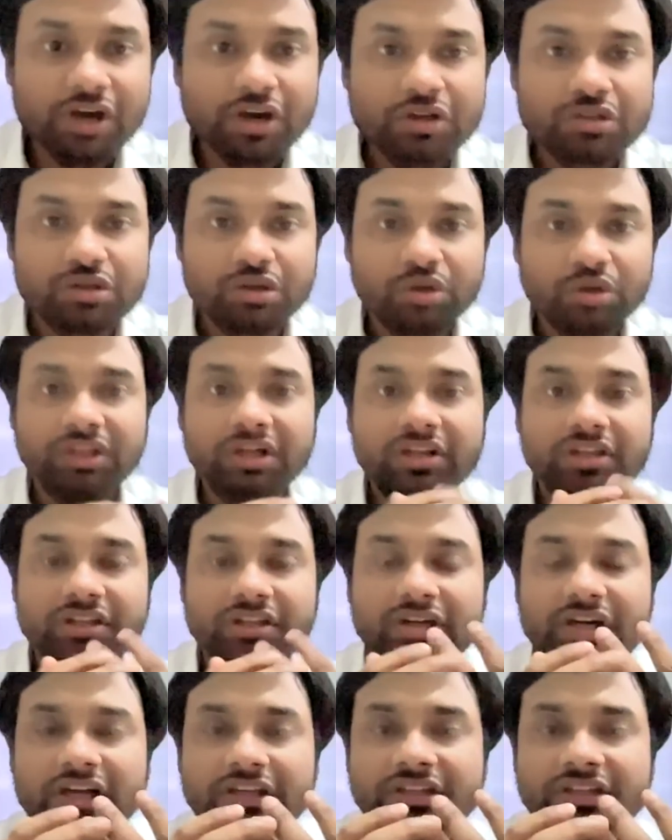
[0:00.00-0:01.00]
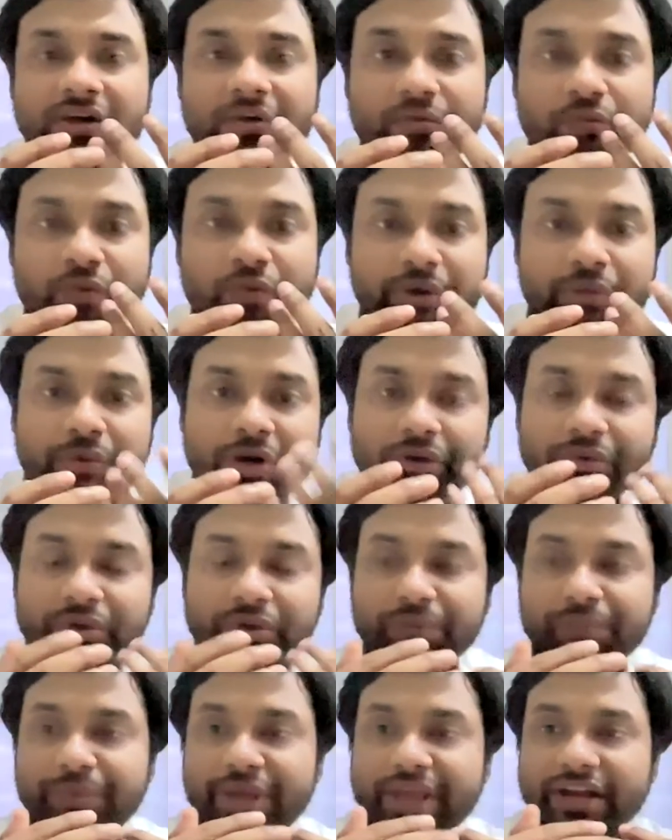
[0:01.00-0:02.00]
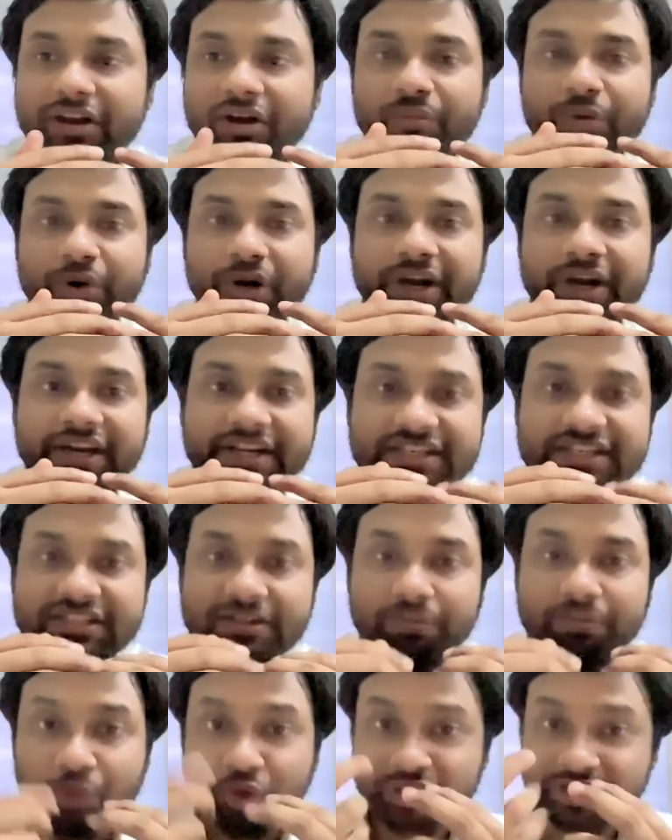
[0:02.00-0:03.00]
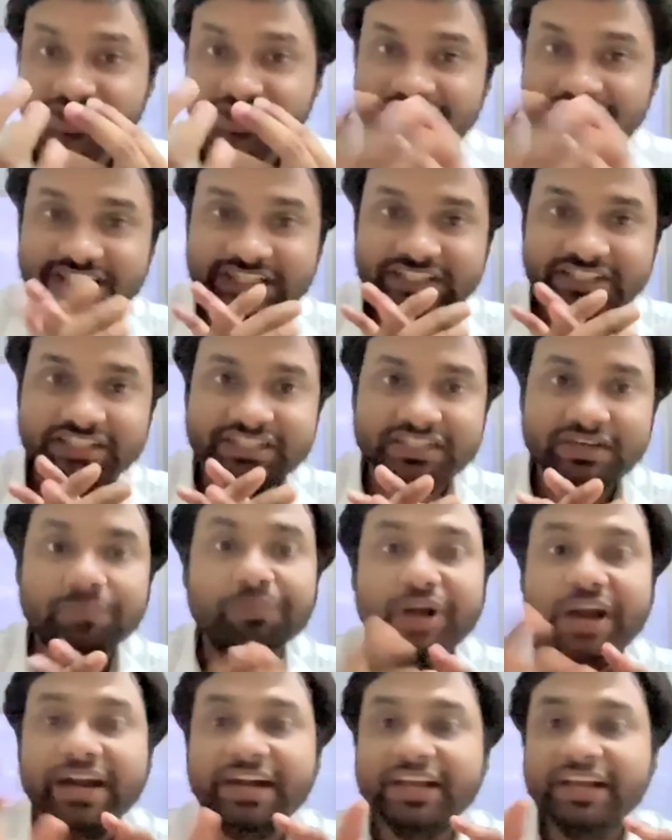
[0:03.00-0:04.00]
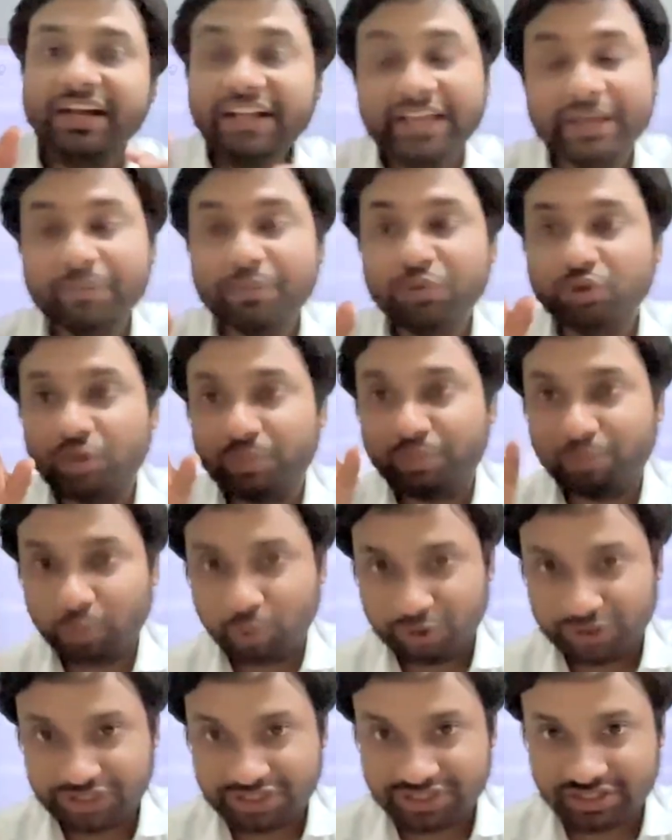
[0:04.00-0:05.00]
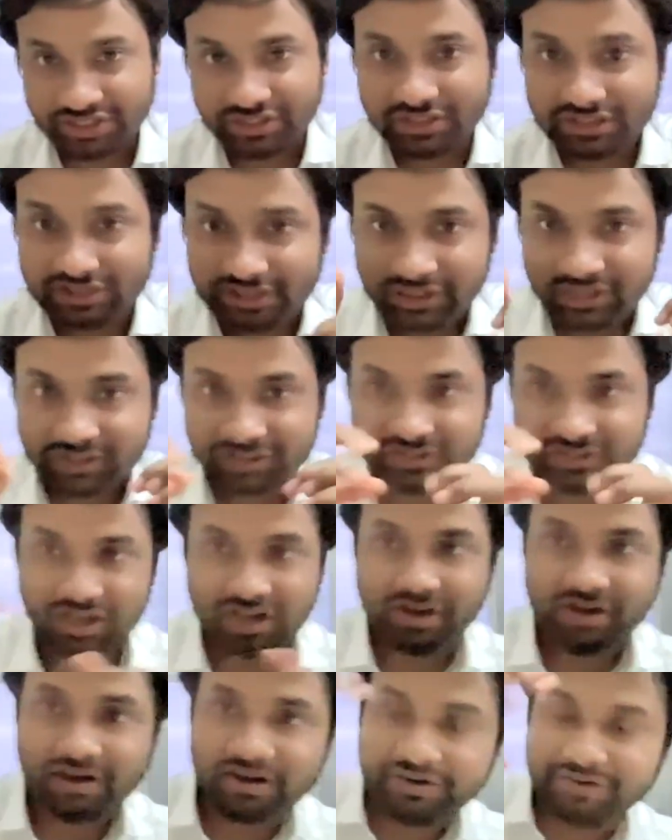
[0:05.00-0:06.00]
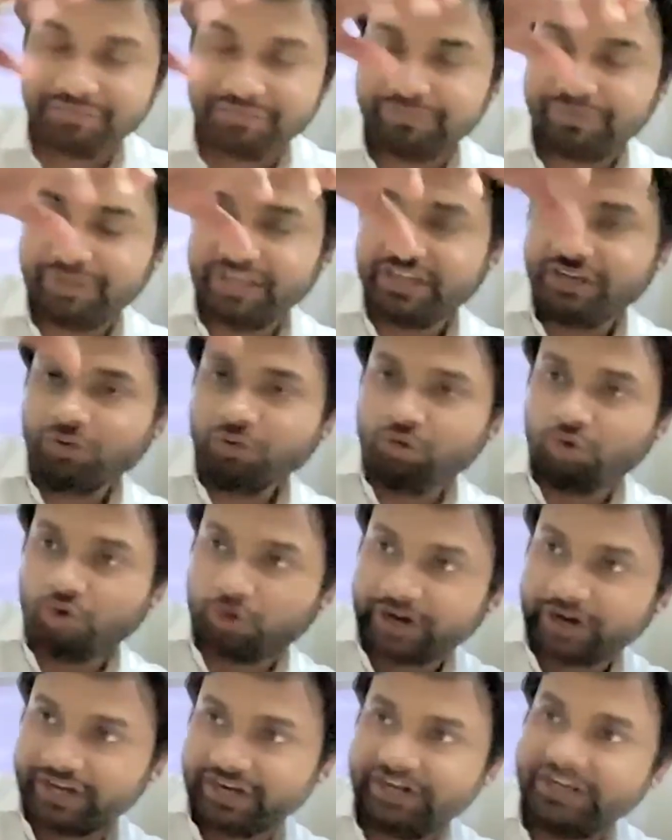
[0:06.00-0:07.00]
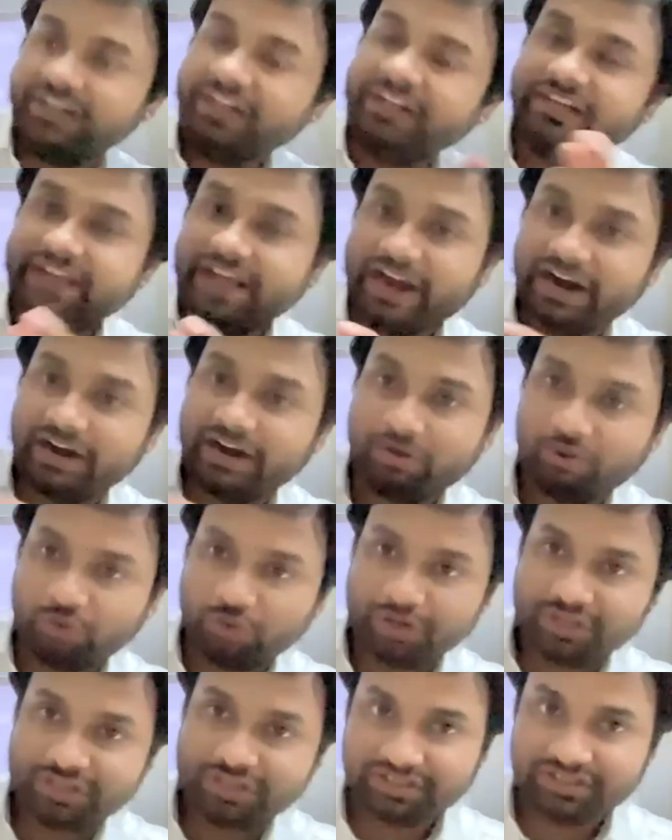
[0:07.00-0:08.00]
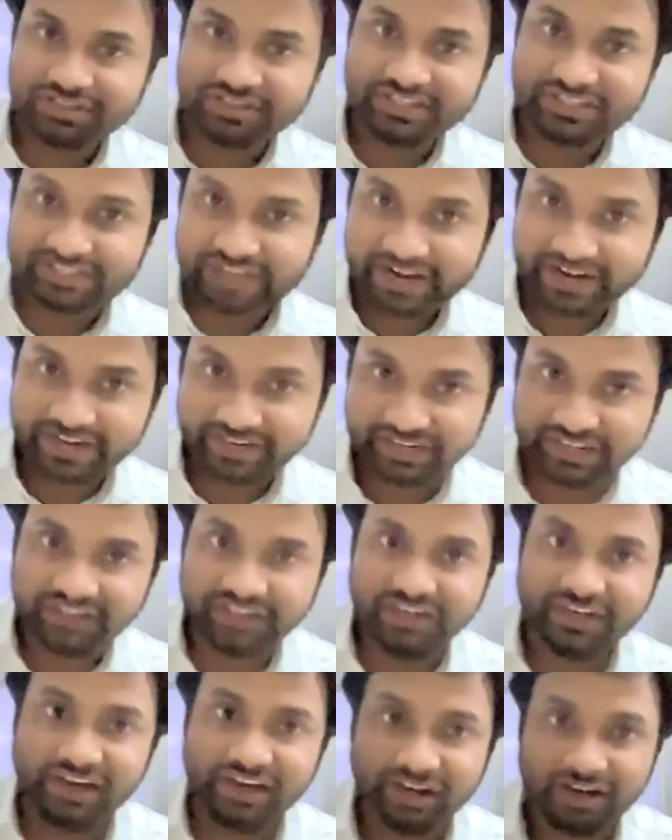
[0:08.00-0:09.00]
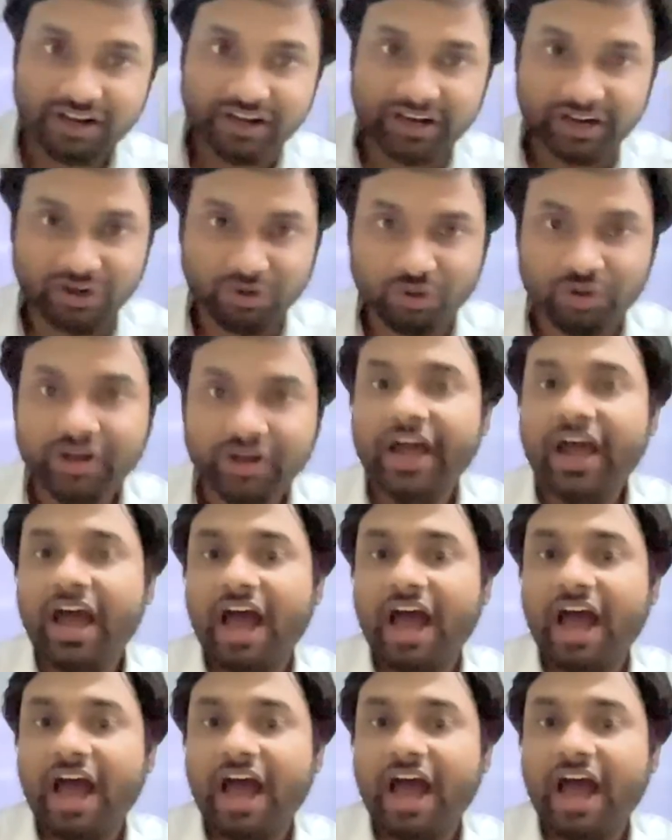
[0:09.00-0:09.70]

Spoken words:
So the one of the main component is the positioning system that can give you the position, the where you located in that locations inside in the indoor.